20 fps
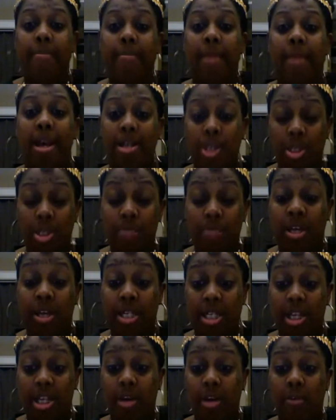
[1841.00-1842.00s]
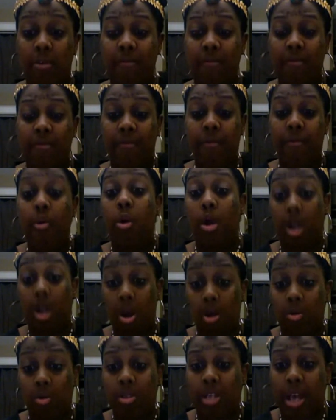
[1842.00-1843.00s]
abandoned myself
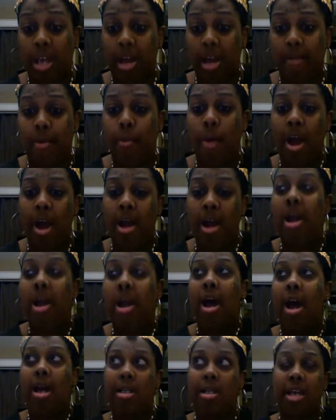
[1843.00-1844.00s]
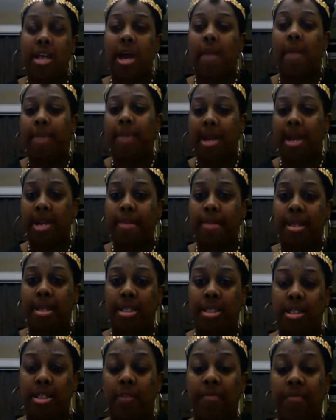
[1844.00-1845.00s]
for a long time. And why I say I
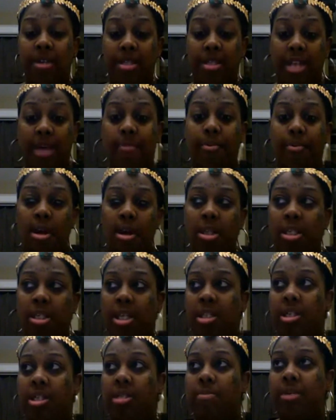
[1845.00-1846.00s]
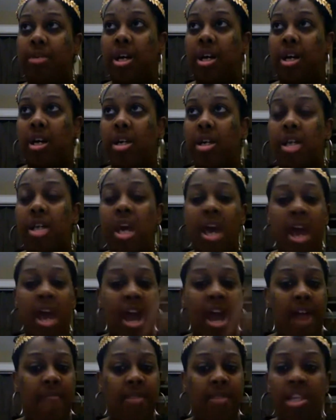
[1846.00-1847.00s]
abandoned myself in that process is because
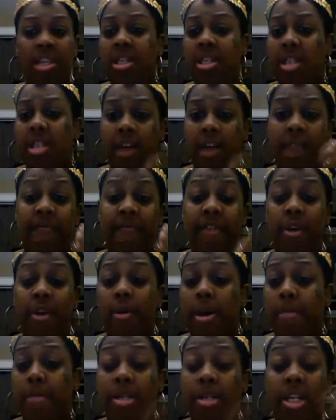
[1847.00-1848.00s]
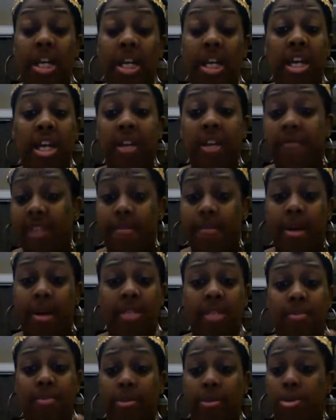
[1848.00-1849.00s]
everything that I felt and believed in my
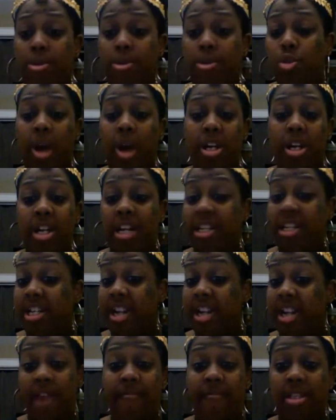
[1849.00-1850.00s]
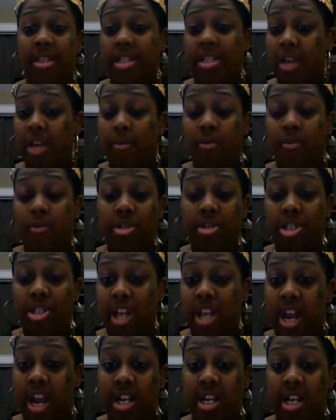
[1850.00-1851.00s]
spirituality that did not resonate with
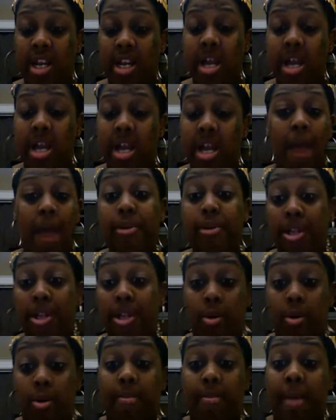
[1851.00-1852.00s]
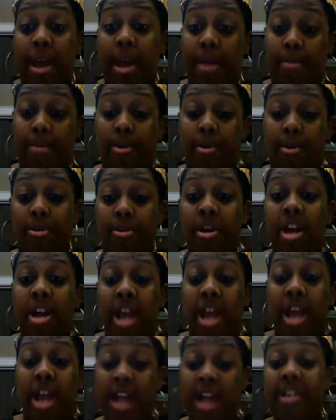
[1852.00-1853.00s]
Christianity, I put it on the back burner,
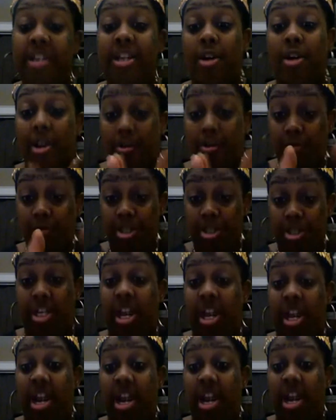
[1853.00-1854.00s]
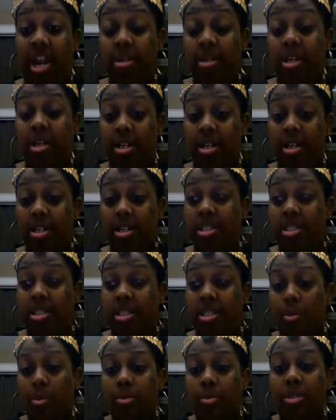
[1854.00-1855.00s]
and I dealt in Christianity because
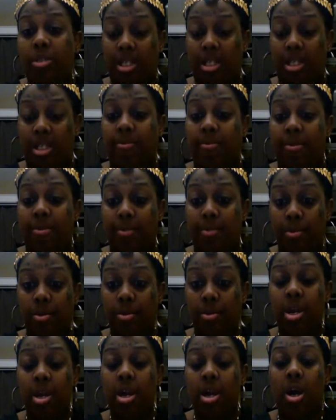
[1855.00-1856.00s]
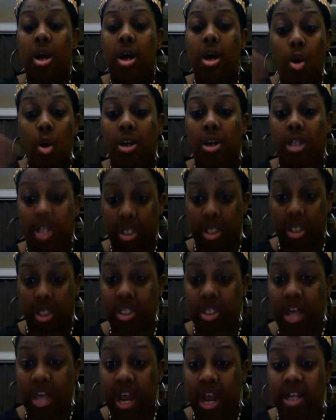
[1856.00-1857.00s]
that's what was acceptable according to
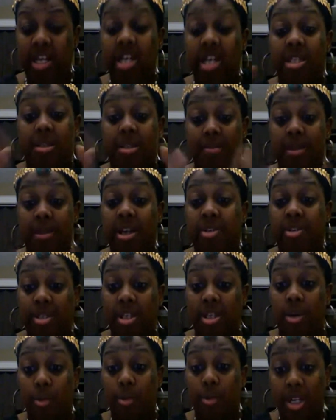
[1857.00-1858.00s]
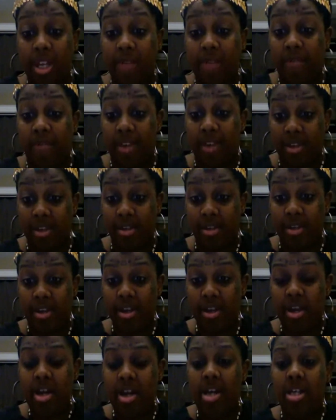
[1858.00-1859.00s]
society and the matrix that we live in.
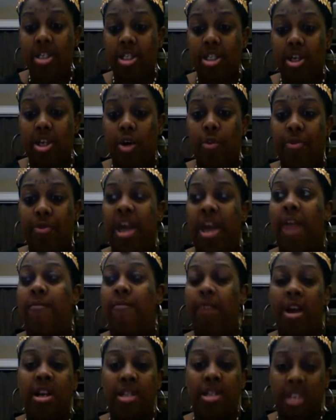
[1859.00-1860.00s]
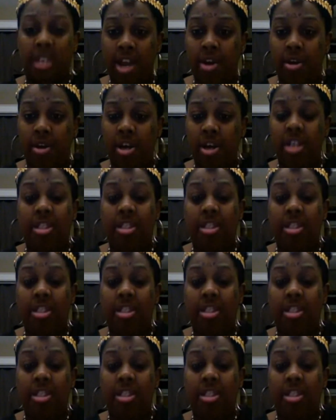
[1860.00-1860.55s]
So that right there is an